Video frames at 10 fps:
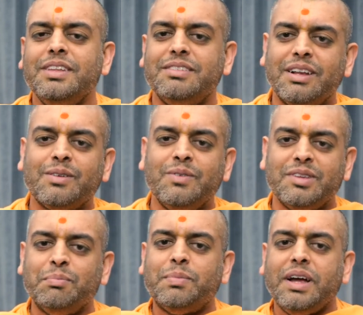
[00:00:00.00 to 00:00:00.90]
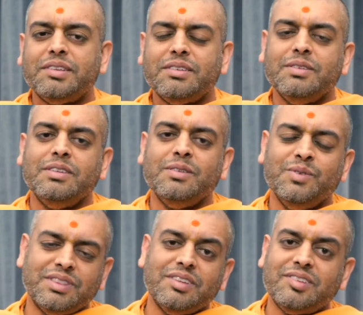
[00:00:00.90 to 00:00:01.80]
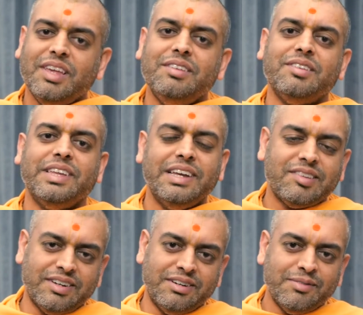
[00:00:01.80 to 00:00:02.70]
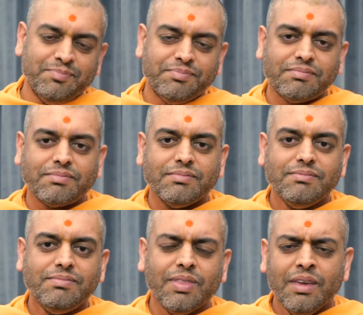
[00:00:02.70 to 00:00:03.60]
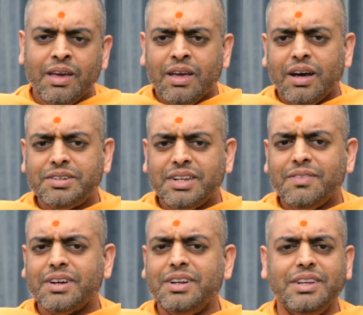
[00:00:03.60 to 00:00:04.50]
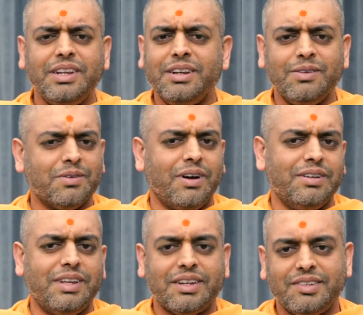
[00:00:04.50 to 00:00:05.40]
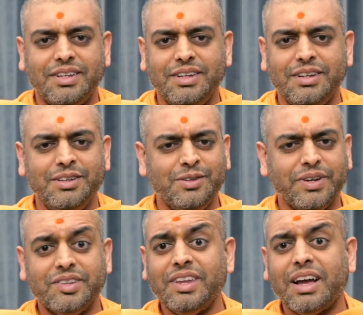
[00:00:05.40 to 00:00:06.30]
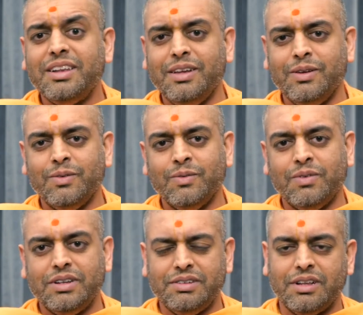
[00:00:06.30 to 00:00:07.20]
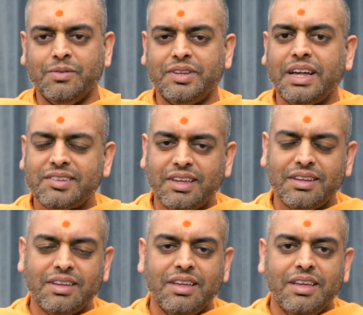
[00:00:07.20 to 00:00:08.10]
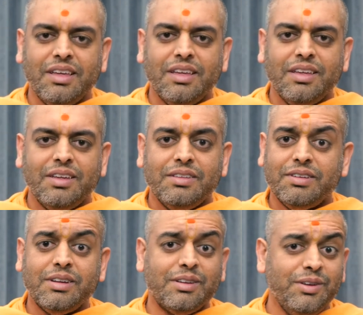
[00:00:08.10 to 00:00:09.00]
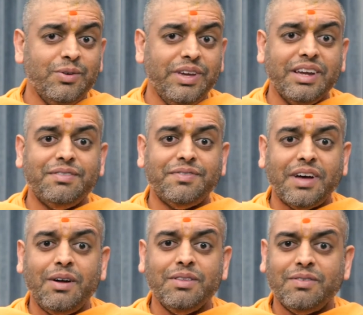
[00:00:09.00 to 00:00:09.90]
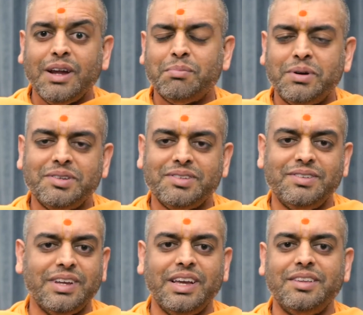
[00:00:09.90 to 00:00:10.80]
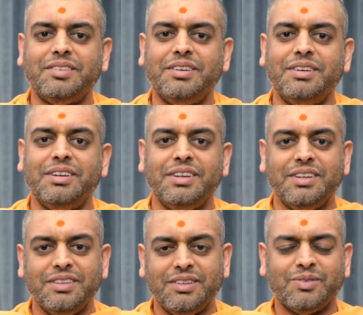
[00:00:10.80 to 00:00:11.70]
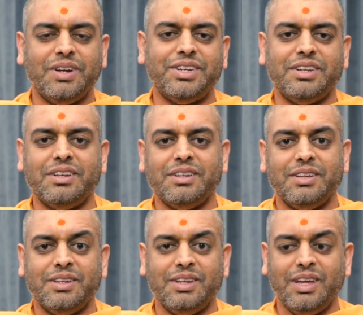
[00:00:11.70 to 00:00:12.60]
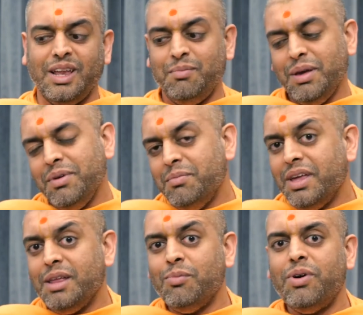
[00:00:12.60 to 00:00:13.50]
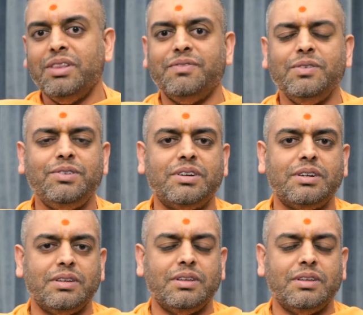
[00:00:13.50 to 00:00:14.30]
Janak was impressed with the sagely answer. Ashtavakra needed no context. He knew exactly what Janak was asking. Janak knew he had found the right person to answer this question, and maybe many more in the future.